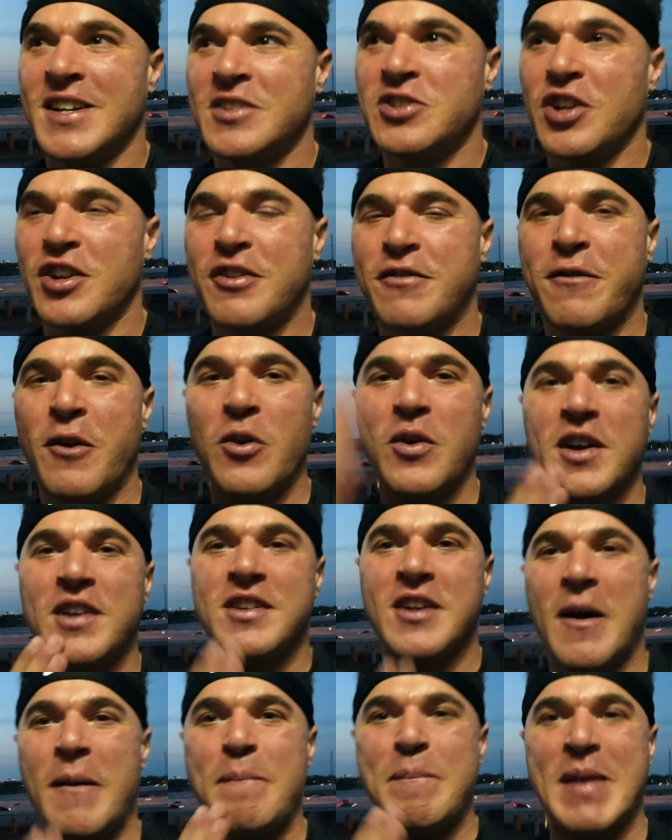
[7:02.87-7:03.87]
Just
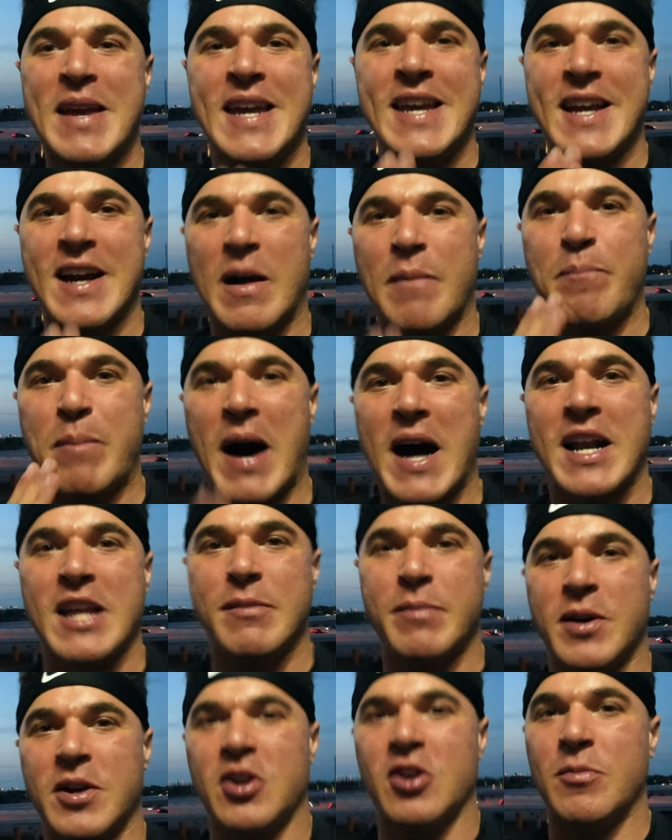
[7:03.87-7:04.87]
focus on being a
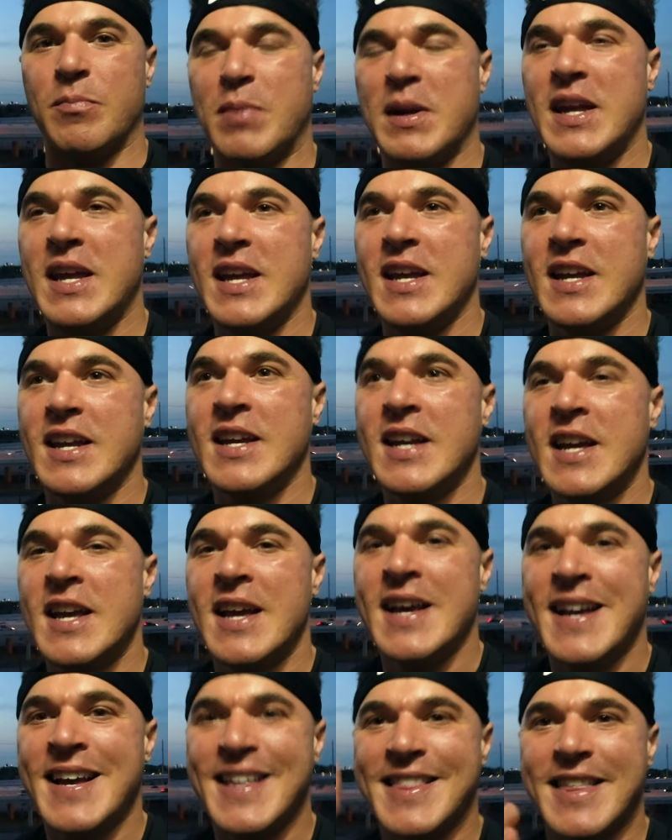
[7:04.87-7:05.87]
bodybuilder, being
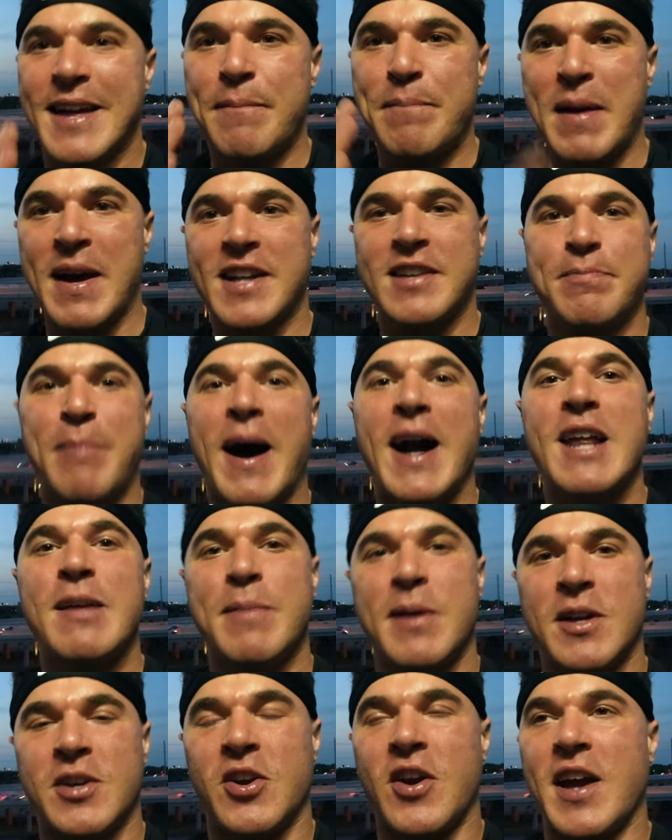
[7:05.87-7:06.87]
the best
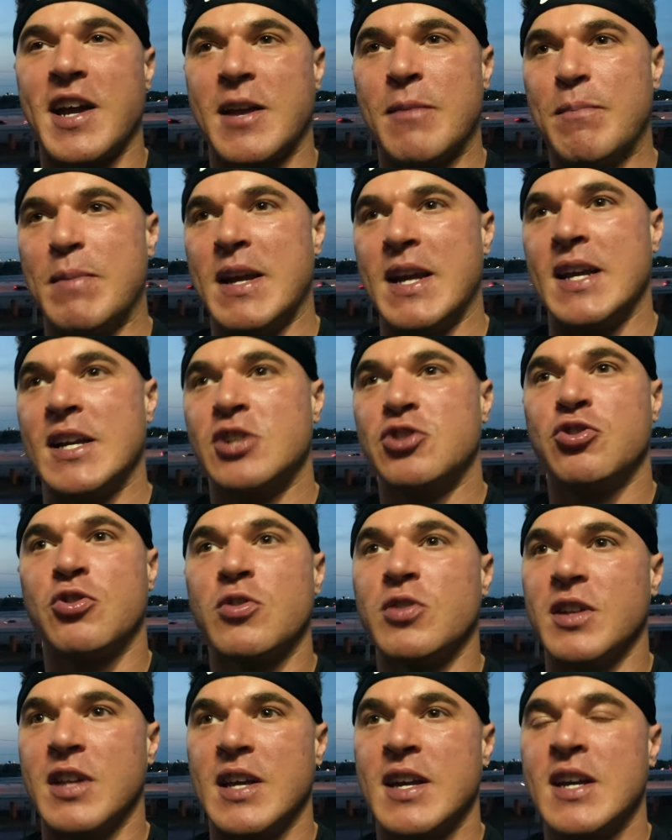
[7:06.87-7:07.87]
bodybuilder I can be,
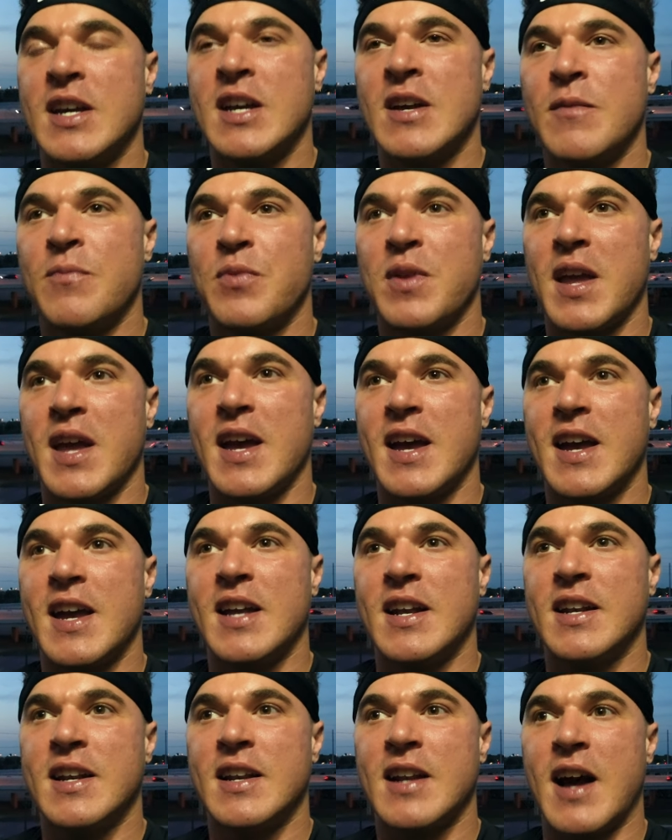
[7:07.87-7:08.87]
truly.
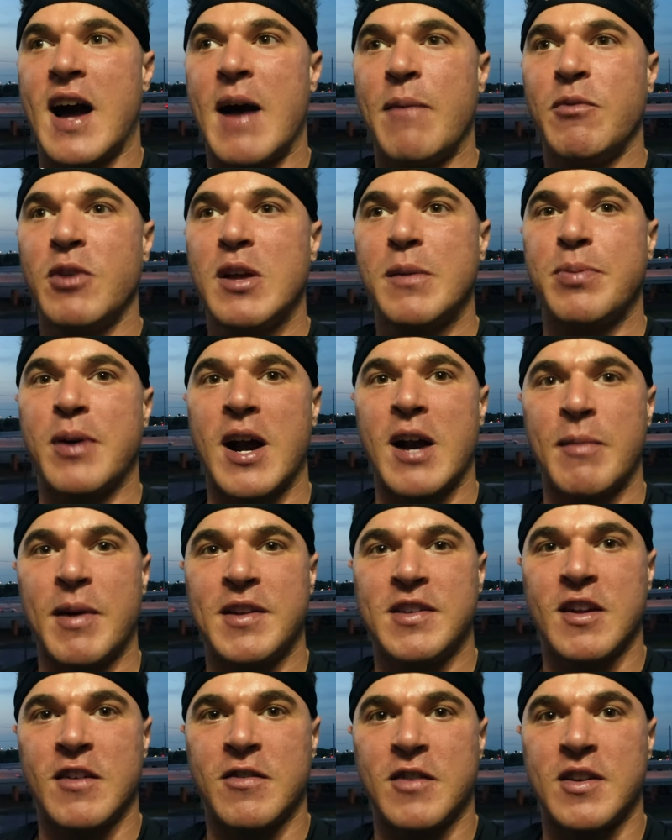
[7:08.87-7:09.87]
And I'm really proud of
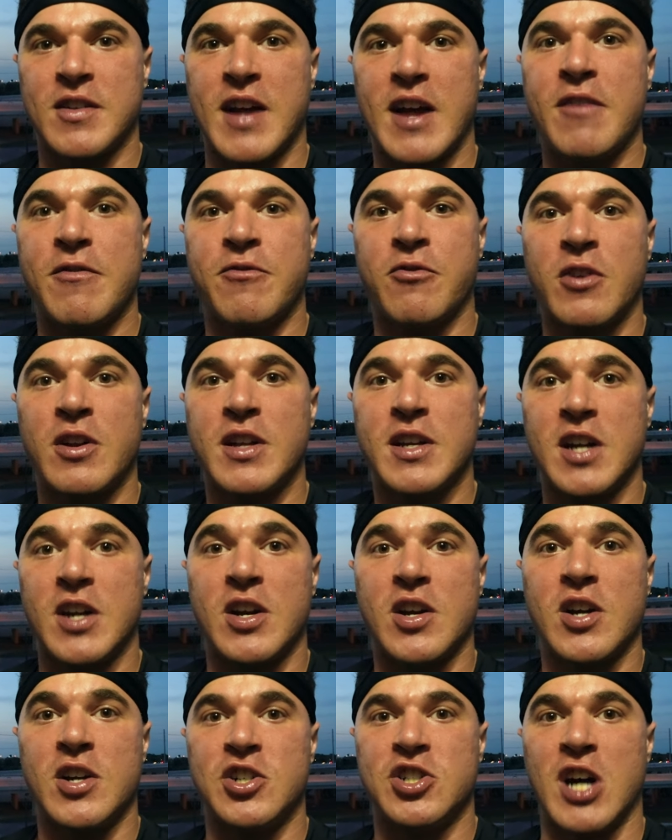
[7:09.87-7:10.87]
myself because I've really done
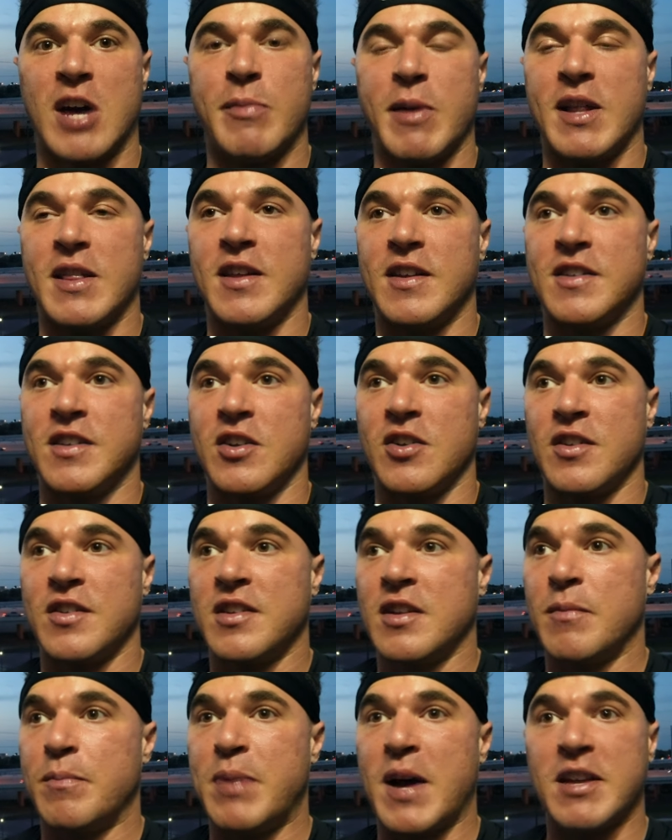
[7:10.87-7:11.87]
a good job at this year. This
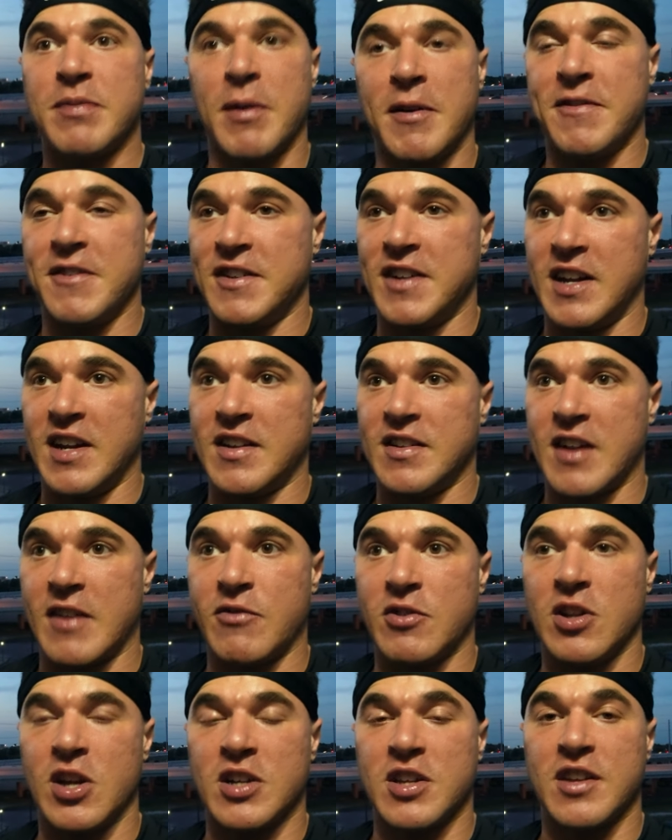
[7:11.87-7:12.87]
is the best my physique has
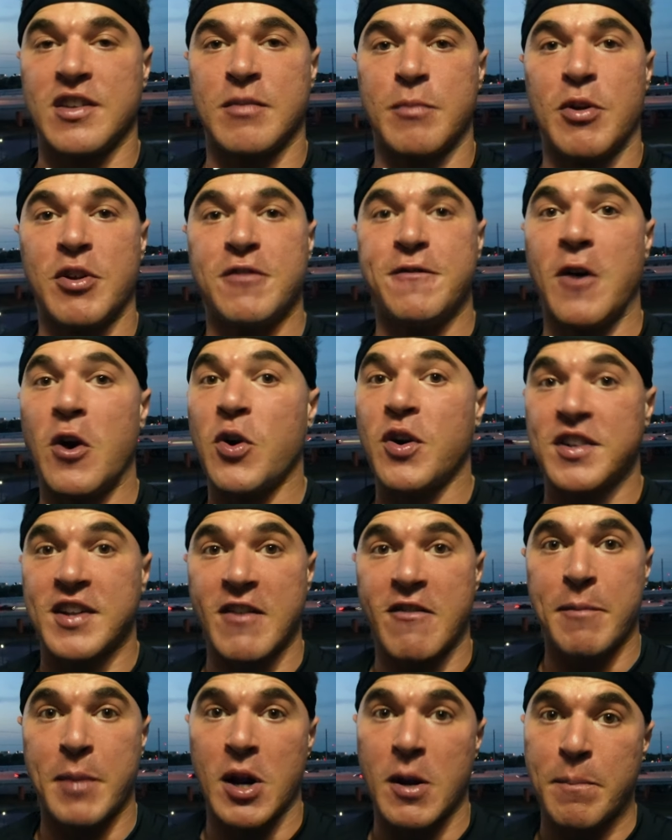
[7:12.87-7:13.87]
ever looked. It's the most focused
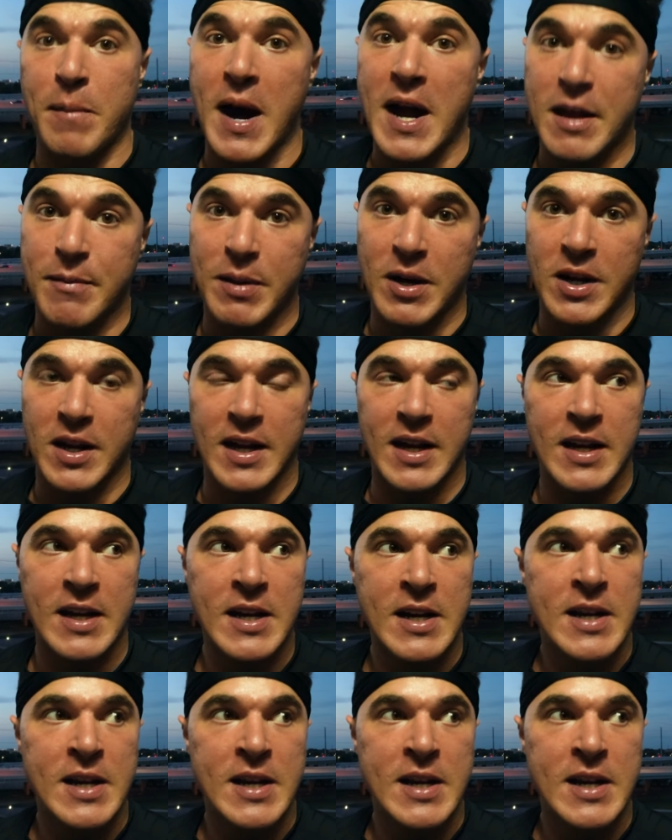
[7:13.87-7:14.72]
I've ever been on bodybuilding.